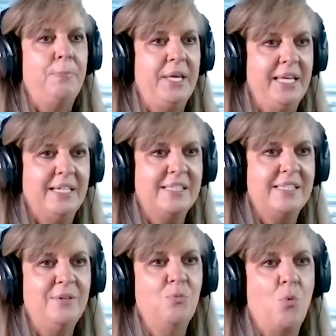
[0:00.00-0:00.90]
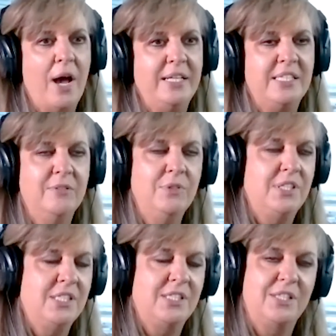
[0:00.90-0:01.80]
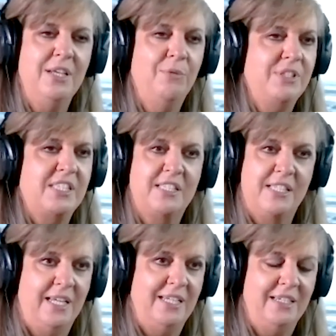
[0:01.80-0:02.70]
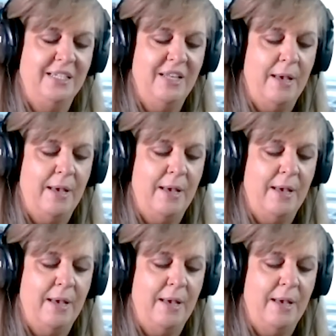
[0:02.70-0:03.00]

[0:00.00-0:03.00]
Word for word: pinks and whites it was just it was stunning